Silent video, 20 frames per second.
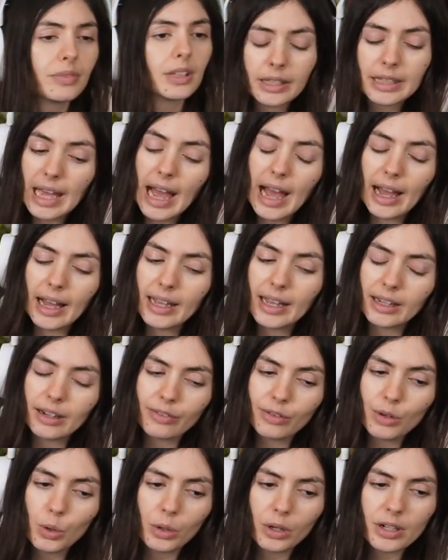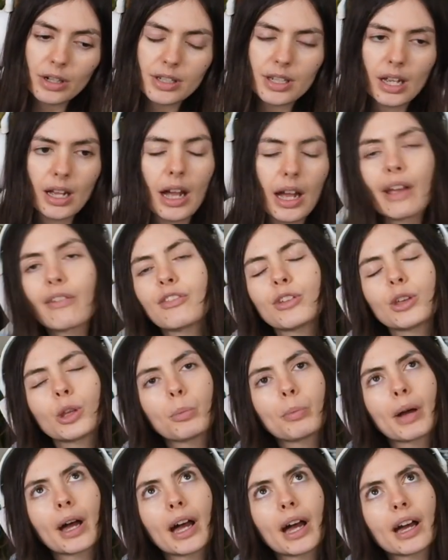Yeah, and of course I feel
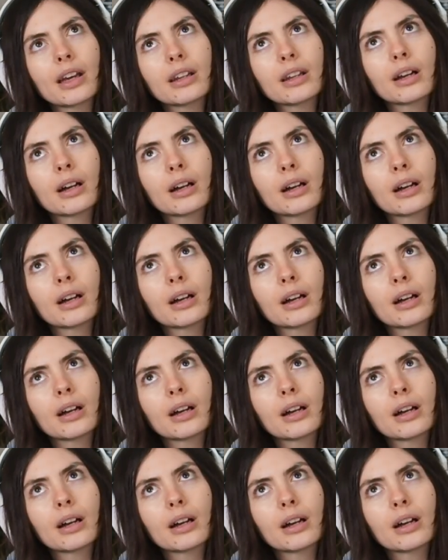bad.